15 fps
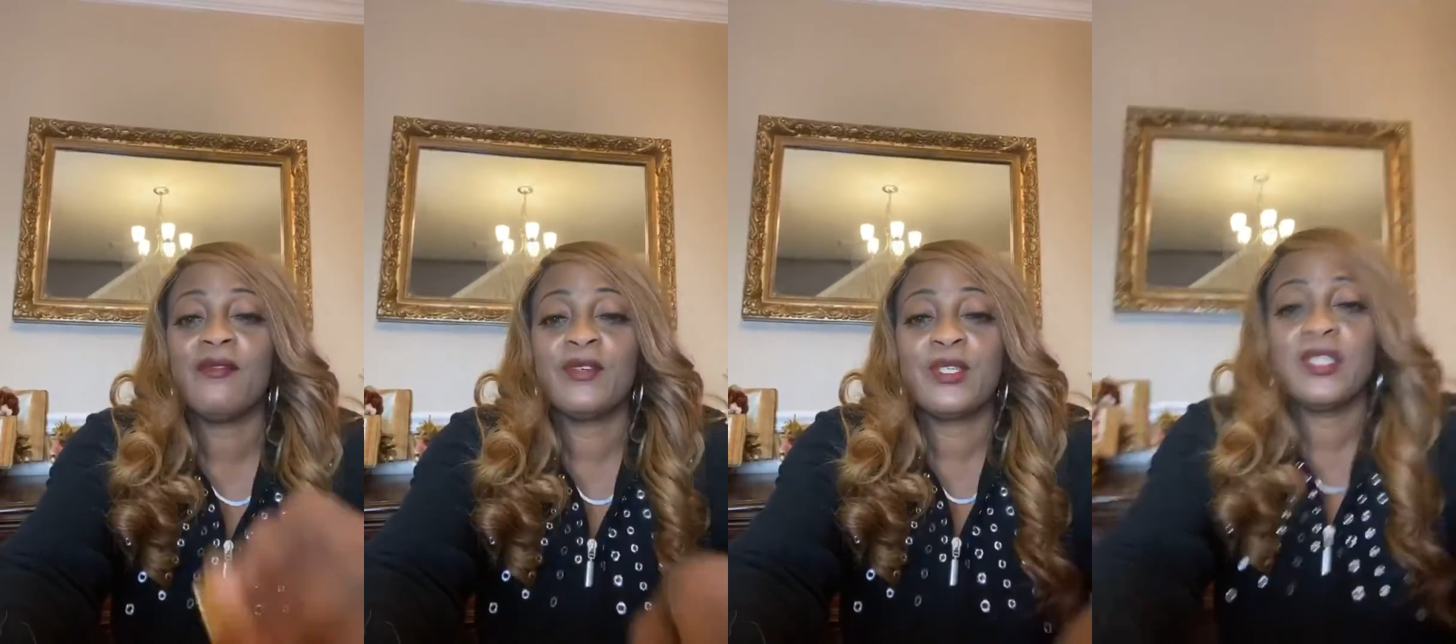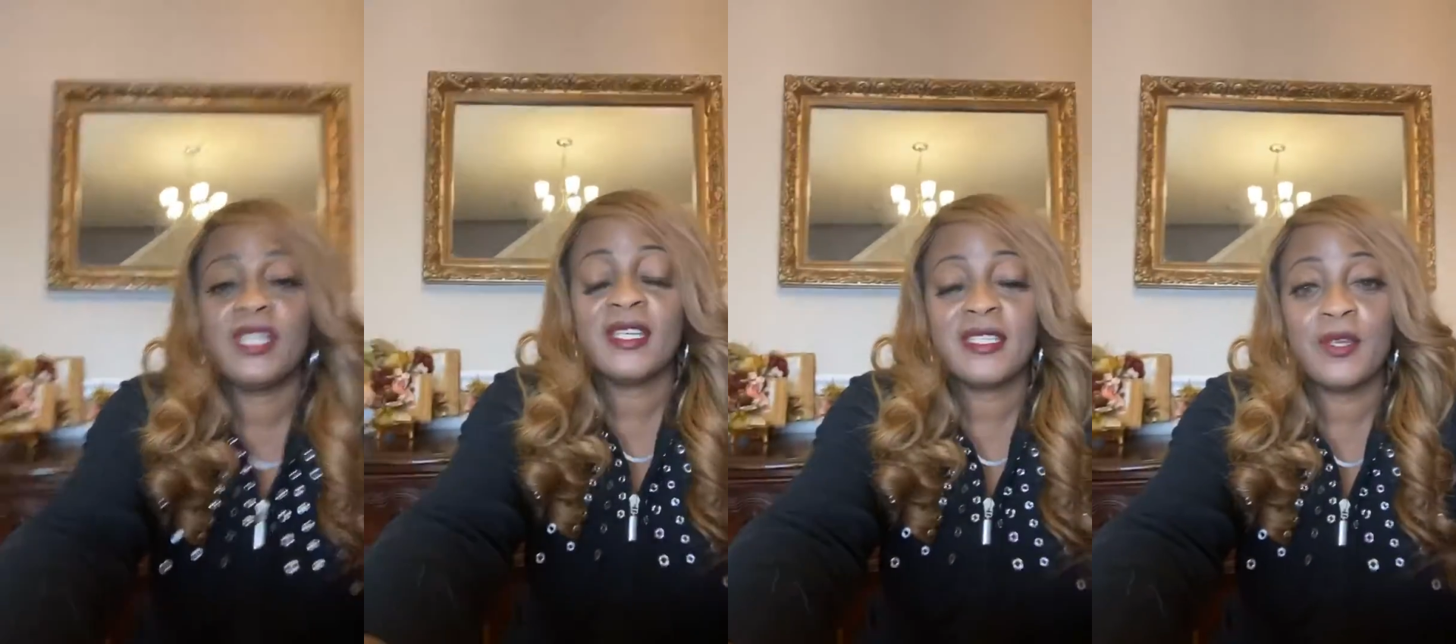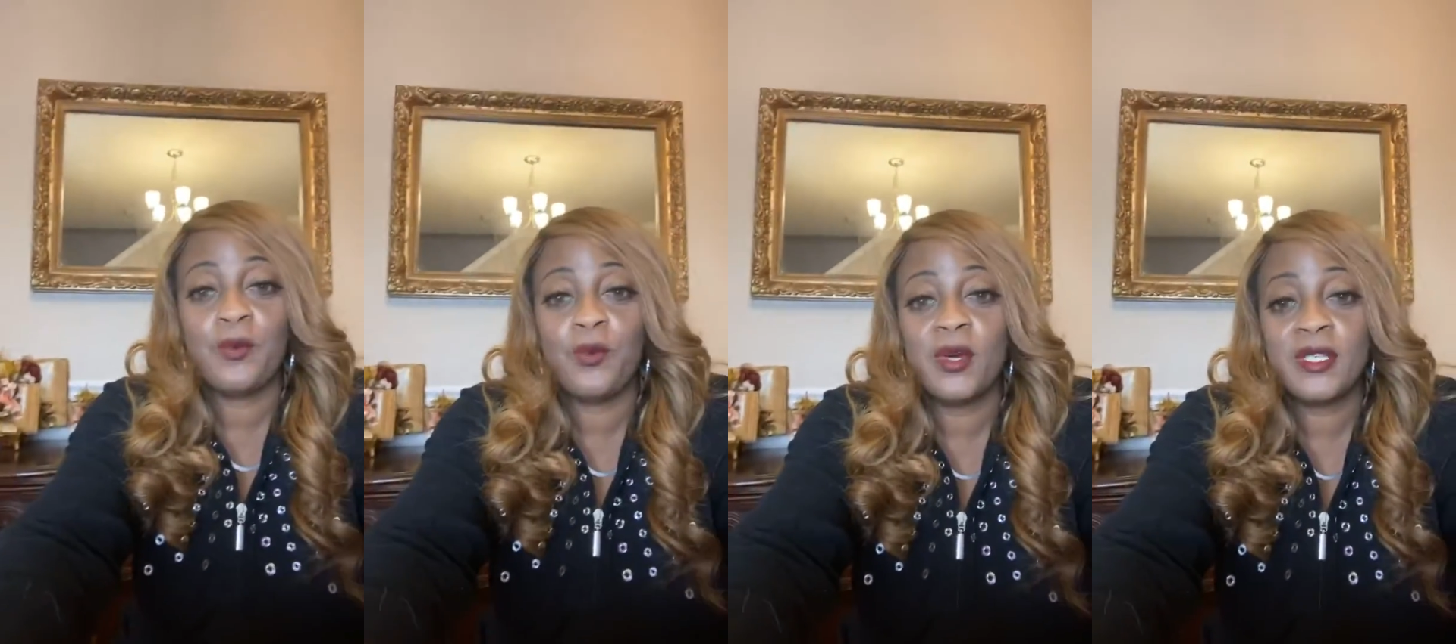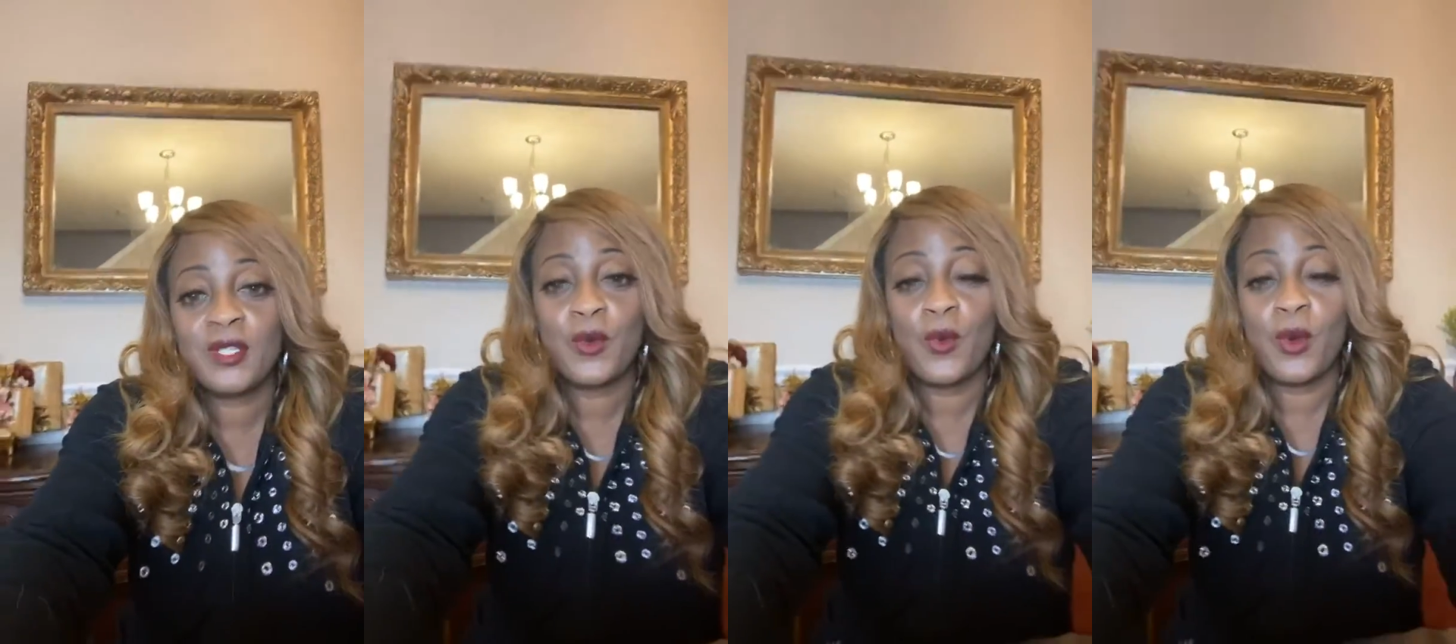Chicks and what's
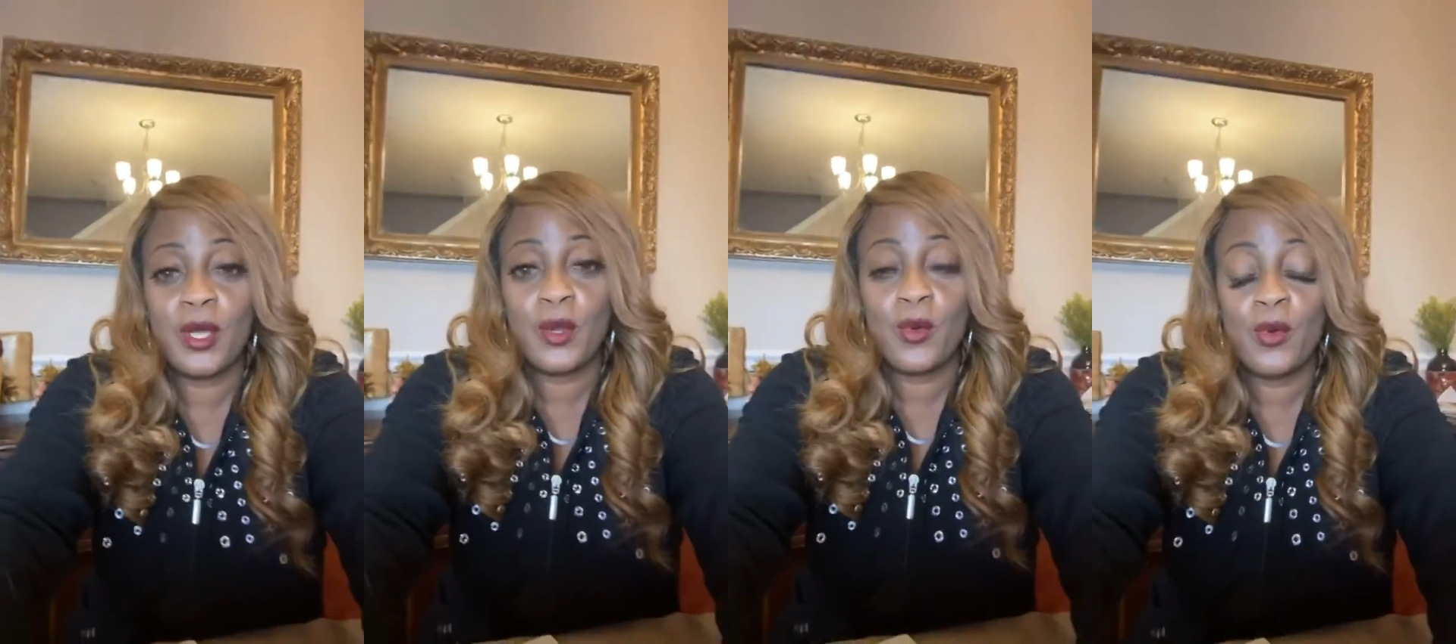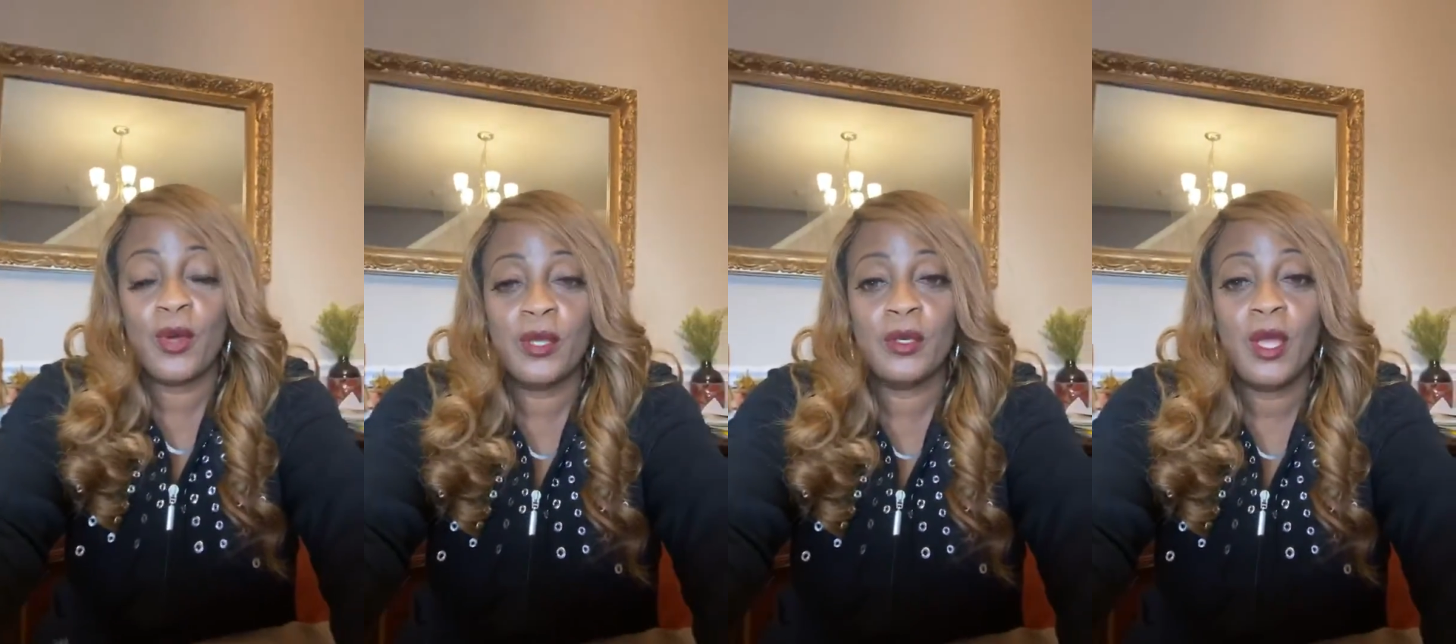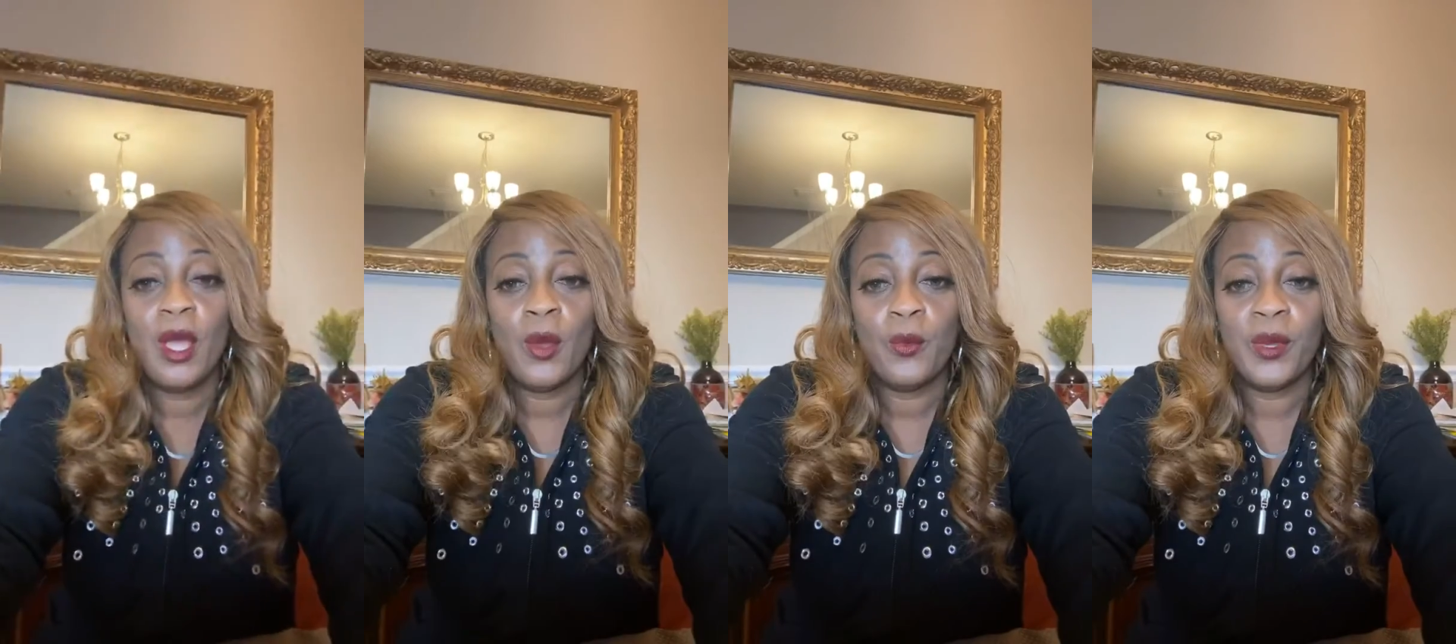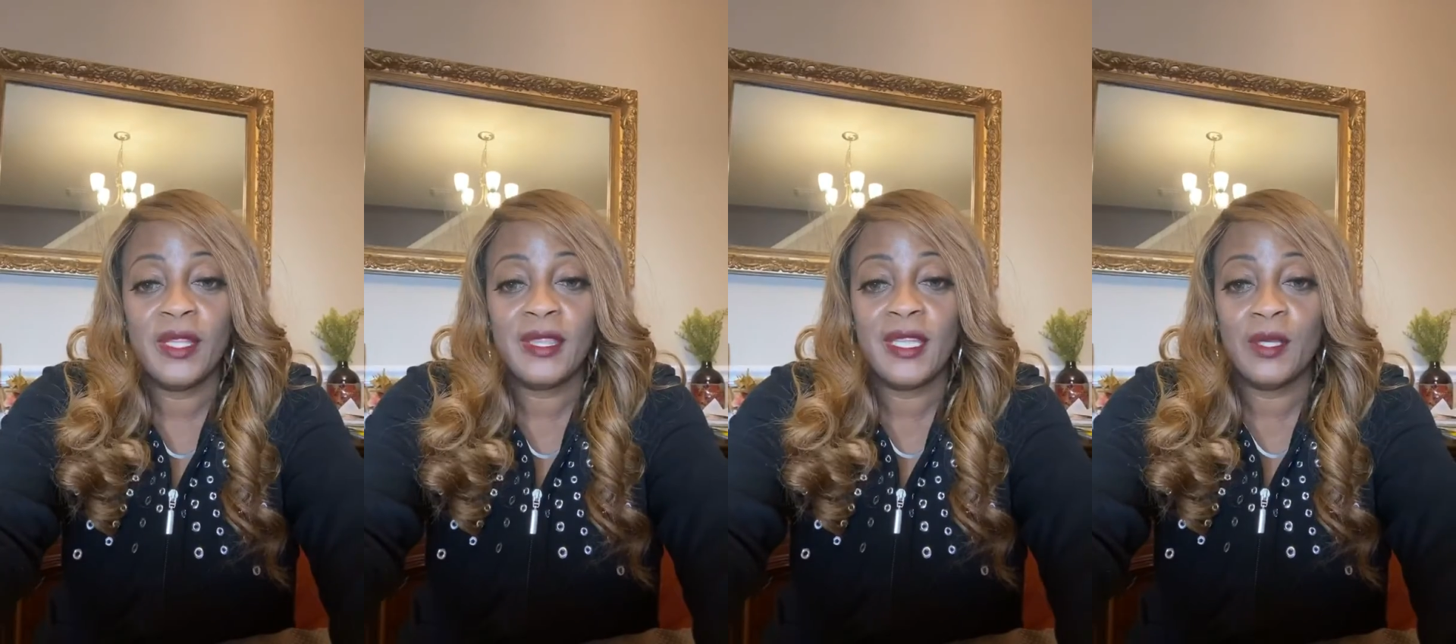going on with it.